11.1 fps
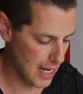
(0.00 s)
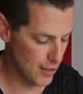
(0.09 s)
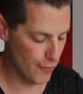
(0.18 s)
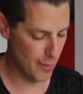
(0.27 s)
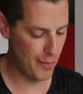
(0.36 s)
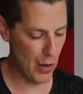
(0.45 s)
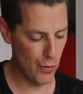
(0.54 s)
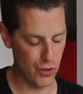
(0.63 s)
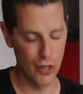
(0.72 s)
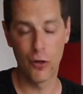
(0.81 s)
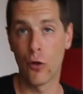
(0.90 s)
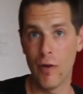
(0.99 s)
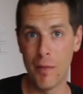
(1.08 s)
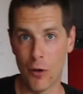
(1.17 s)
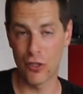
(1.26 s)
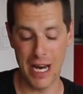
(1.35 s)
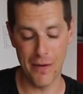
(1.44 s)
And for both the
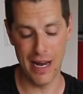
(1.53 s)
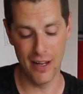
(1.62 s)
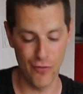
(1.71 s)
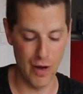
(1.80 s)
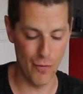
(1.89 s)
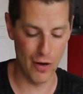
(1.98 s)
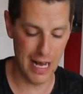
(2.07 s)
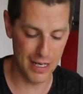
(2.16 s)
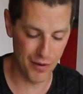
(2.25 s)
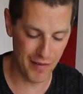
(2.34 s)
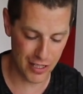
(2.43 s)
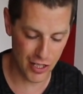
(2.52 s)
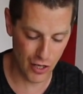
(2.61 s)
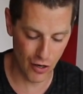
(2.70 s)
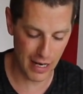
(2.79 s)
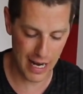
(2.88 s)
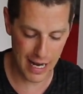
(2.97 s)
3-ball shower and 3 in 1 hand, we've actually
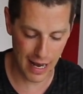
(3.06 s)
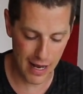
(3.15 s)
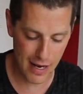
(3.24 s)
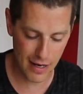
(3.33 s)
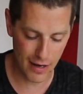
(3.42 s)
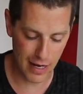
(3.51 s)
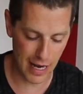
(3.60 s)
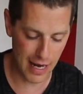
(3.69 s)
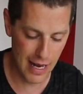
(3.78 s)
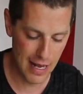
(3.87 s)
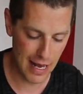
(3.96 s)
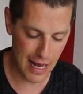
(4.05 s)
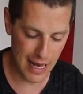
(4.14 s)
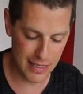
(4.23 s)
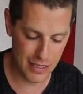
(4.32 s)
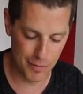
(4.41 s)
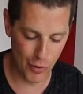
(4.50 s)
got here, okay,
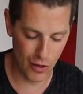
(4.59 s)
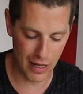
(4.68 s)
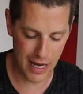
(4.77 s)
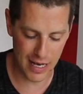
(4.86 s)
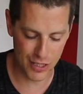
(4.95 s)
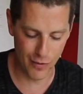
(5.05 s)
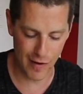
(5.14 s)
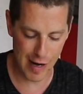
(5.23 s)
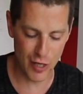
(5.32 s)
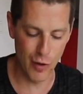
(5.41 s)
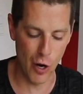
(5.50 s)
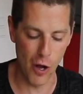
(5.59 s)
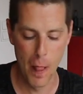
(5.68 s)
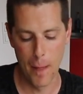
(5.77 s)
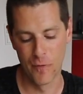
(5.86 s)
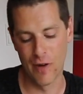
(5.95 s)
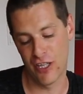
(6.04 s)
and a ball here. So we've actually
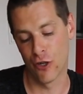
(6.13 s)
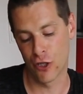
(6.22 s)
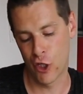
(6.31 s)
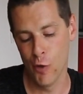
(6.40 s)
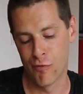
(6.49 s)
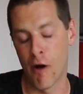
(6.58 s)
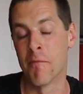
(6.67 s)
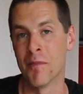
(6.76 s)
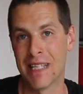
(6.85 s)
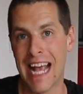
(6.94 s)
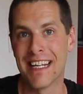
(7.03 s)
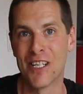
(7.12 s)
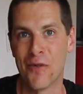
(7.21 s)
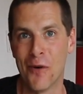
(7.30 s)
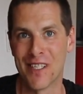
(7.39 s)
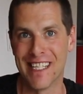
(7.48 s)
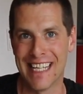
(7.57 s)
got 2 problems heading
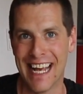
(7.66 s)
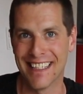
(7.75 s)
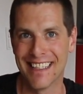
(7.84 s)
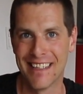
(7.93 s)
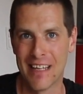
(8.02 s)
towards this hand.